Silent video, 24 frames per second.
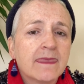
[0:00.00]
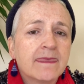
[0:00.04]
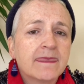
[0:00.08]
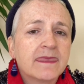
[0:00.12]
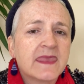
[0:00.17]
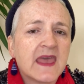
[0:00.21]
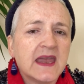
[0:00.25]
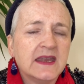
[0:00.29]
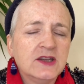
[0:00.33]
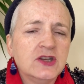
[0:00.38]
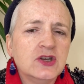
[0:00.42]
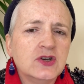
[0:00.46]

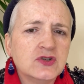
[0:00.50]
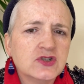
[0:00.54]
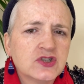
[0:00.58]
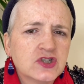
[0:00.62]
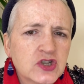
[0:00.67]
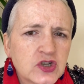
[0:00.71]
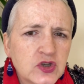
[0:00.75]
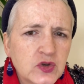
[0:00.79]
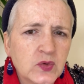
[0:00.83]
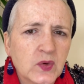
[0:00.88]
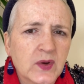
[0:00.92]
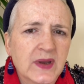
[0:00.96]
than you
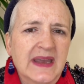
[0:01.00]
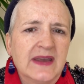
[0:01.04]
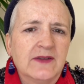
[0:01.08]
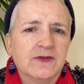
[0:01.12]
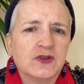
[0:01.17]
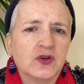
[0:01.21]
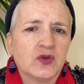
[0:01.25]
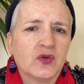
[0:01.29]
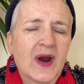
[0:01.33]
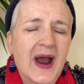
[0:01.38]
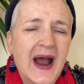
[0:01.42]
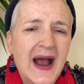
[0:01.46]
do if
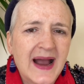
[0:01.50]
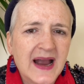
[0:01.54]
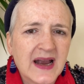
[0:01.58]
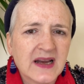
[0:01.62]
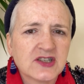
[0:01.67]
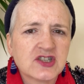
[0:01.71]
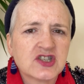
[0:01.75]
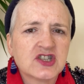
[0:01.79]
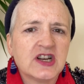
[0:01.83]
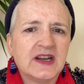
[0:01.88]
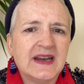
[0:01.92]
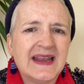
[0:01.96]
you're
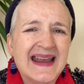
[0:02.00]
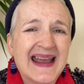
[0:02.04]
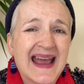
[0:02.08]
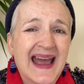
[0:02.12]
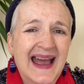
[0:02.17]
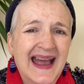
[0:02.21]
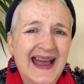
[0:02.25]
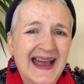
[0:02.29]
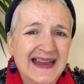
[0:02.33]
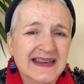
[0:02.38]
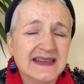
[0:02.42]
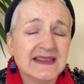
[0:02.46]
actually
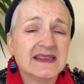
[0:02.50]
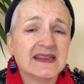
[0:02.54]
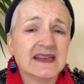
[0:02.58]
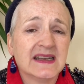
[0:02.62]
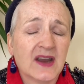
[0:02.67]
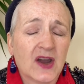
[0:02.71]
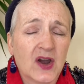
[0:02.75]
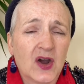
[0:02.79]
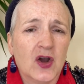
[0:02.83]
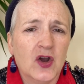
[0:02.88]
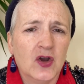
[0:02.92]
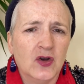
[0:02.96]
handing
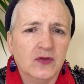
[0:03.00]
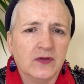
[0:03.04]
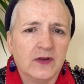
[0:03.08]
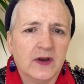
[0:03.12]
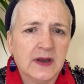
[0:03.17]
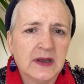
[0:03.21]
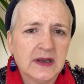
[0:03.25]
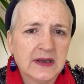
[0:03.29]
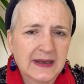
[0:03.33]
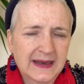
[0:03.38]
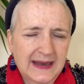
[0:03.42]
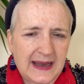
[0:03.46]
over
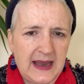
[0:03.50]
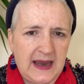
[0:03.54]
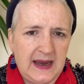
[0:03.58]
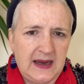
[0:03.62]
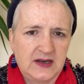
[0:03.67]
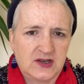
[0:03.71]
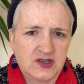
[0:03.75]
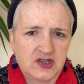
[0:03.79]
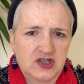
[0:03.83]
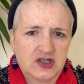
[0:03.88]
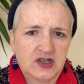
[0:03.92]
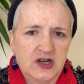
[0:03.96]

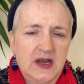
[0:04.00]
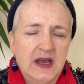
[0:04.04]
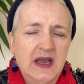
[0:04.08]
cash.